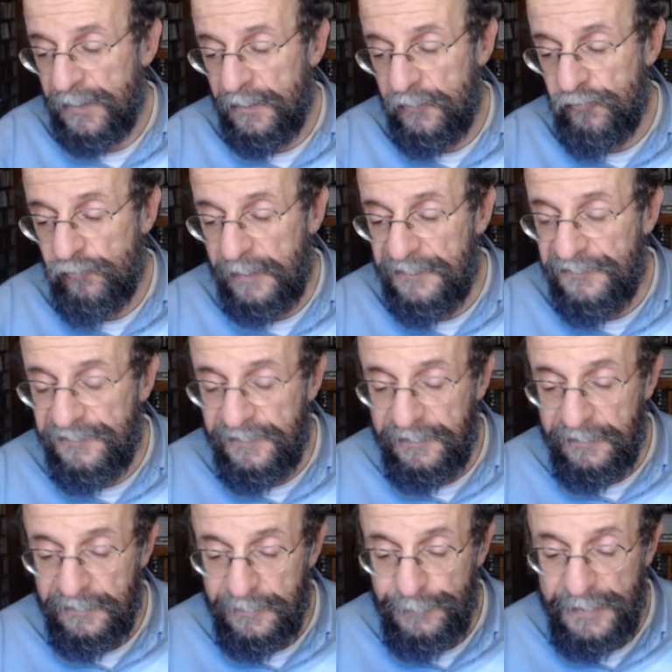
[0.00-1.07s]

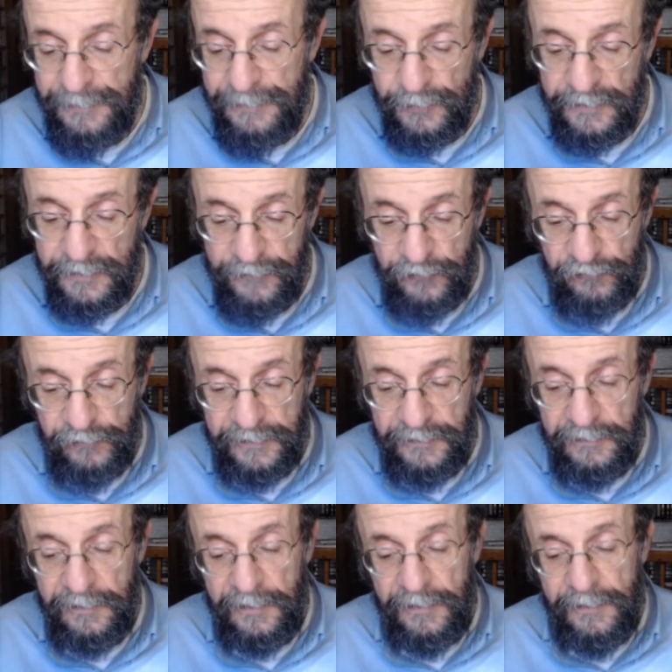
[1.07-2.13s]
addressing the people of
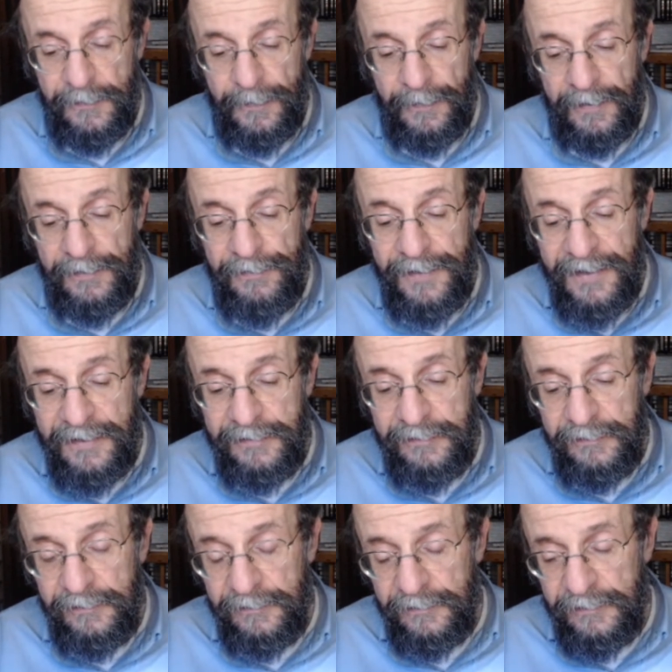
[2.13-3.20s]
Israel. And
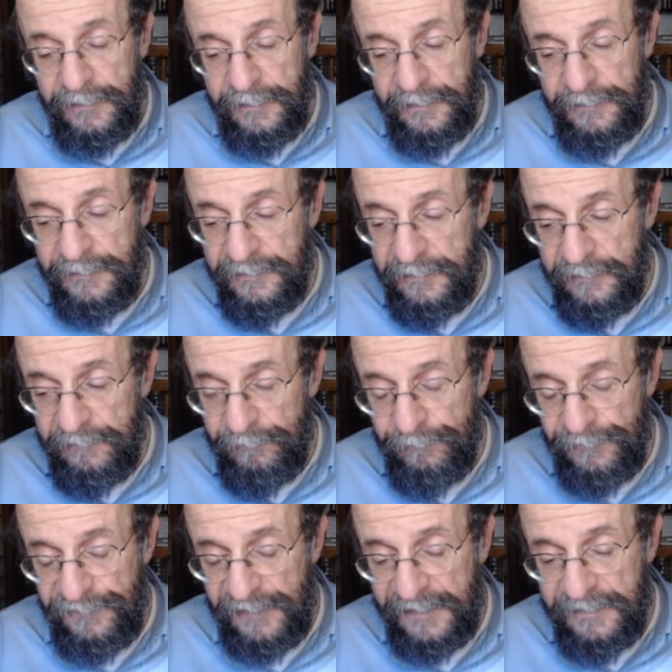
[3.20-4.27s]
then in the
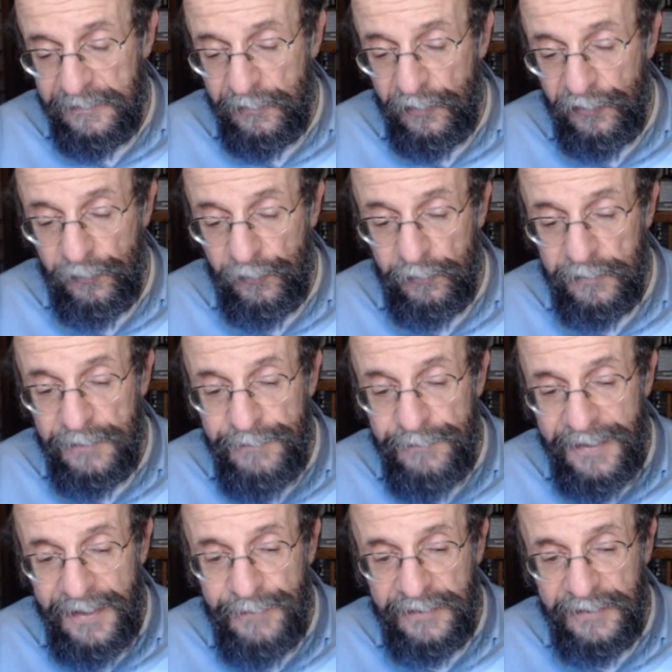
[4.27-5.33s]
second and third
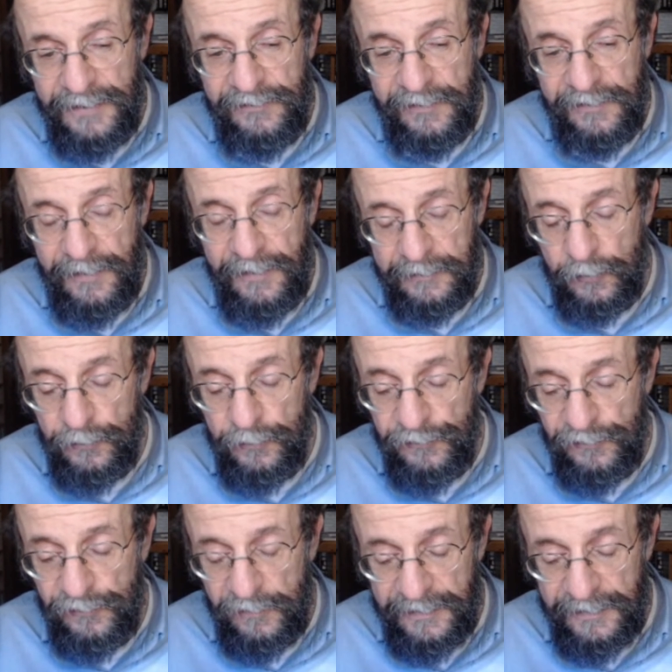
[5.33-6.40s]
commandments, God goes
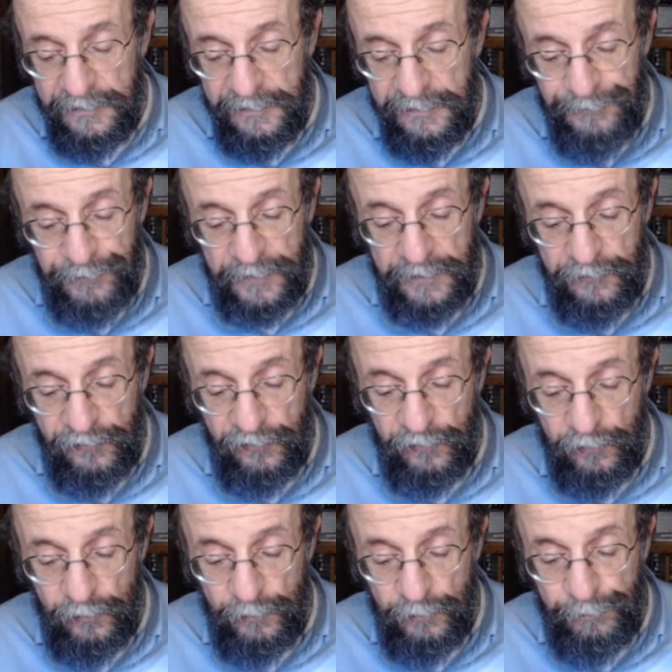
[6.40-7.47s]
on
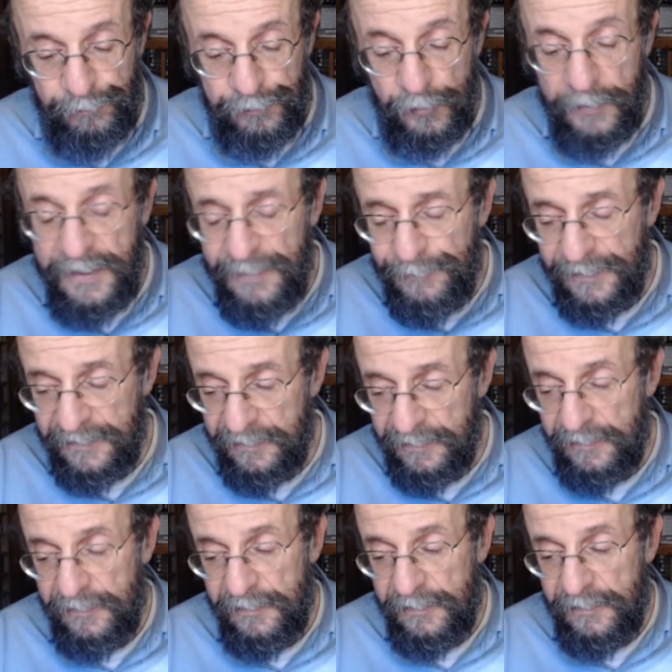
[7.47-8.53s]
to prohibit
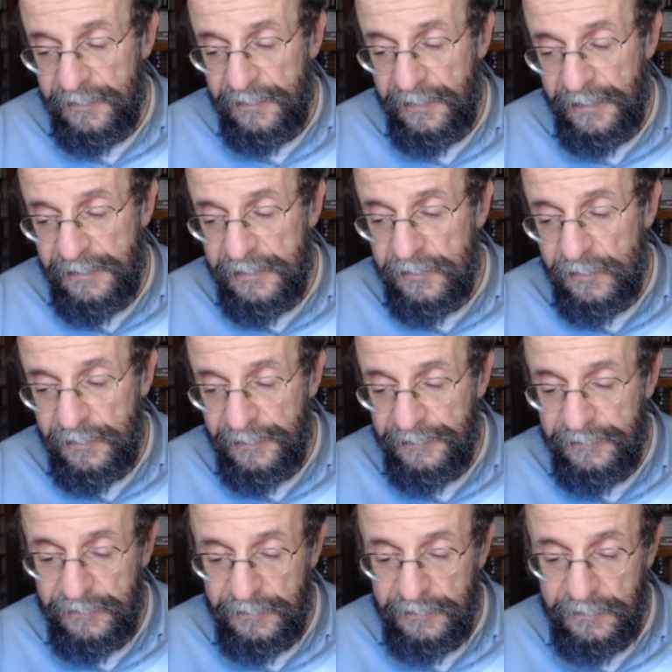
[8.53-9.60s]
any
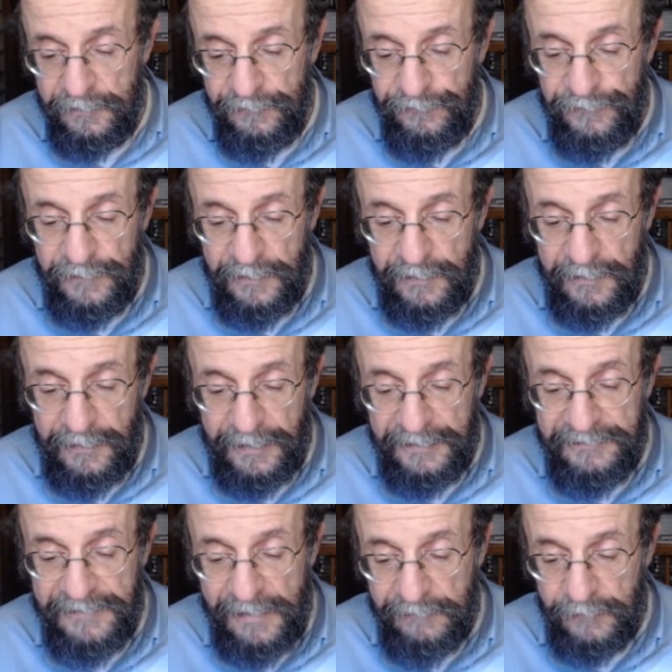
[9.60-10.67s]
kind of
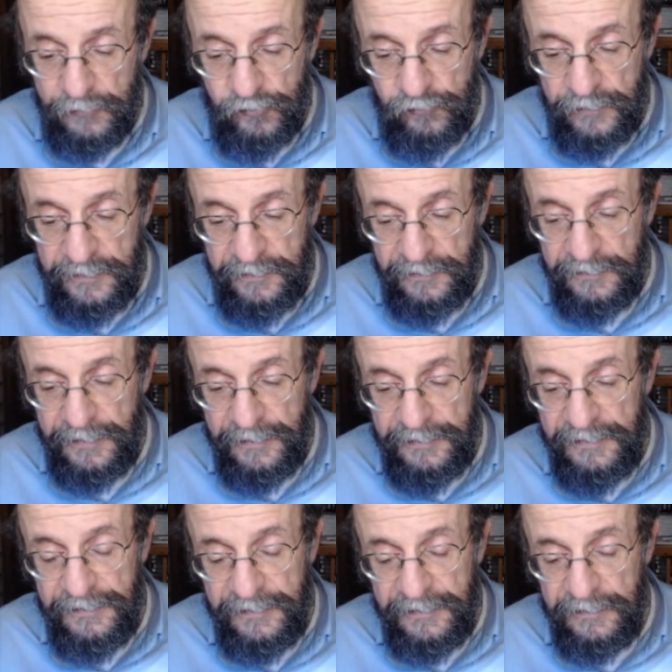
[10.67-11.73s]
idolatry,
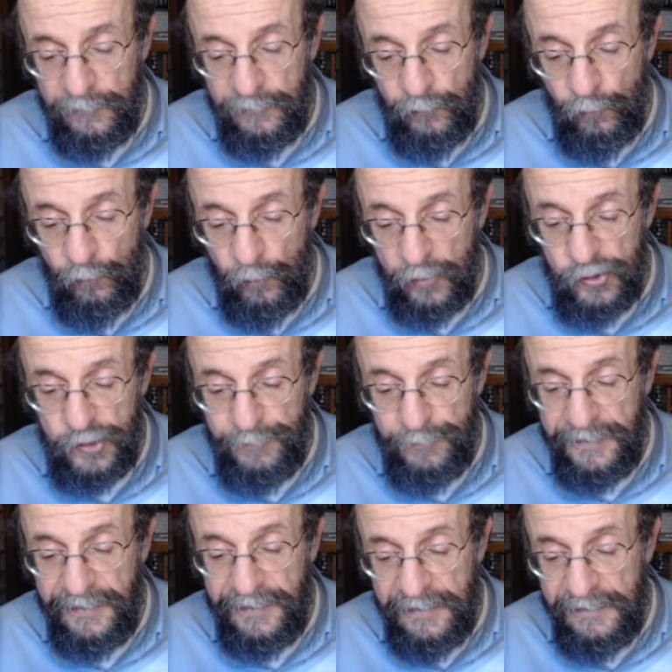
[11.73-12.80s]
anything,
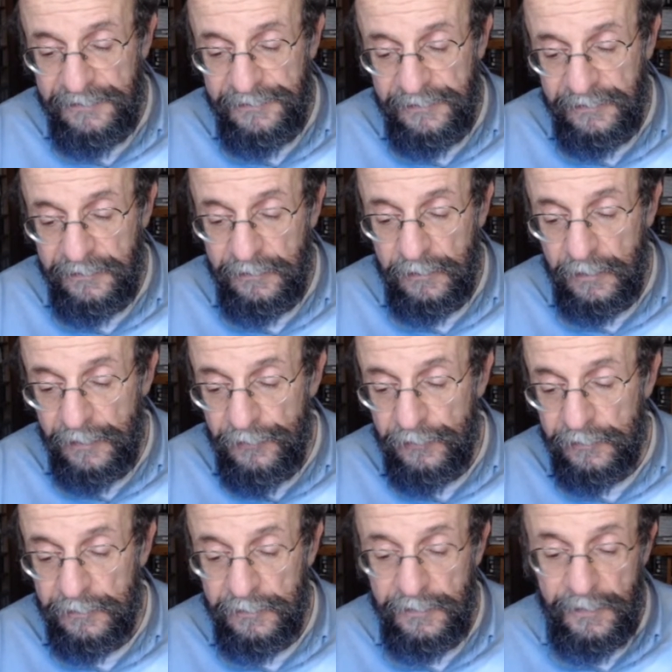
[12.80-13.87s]
worshiping anything
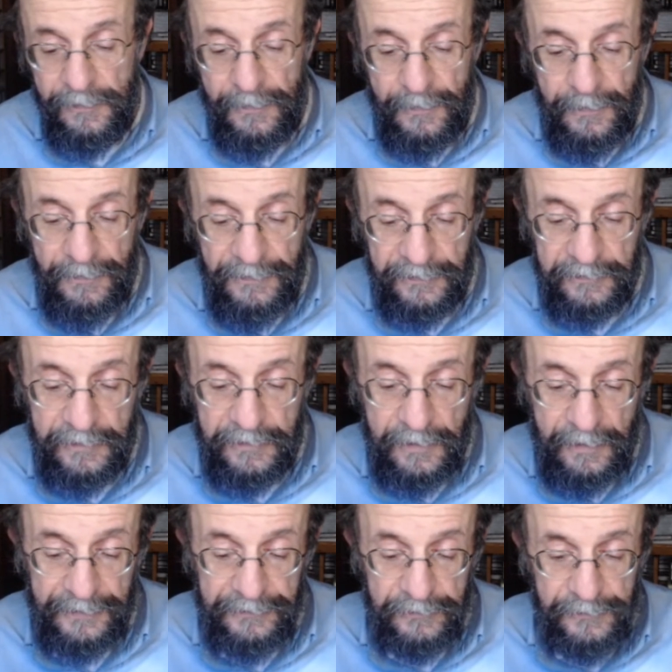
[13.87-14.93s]
other than
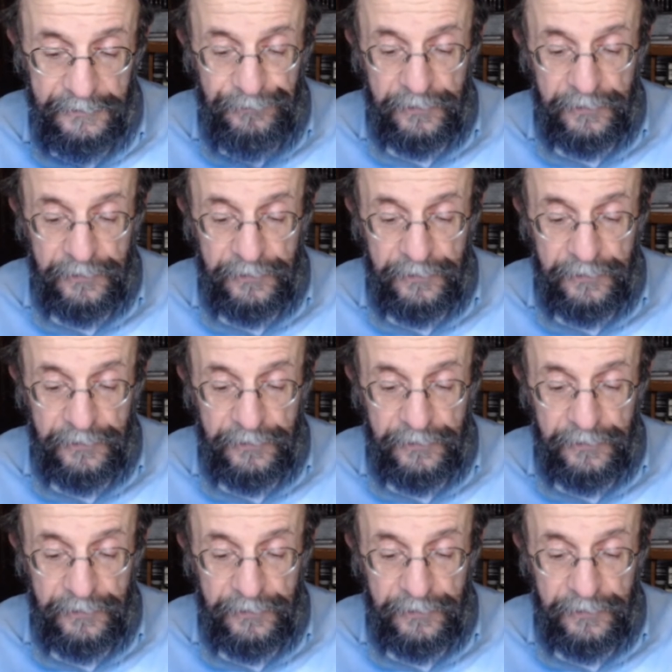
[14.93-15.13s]
God,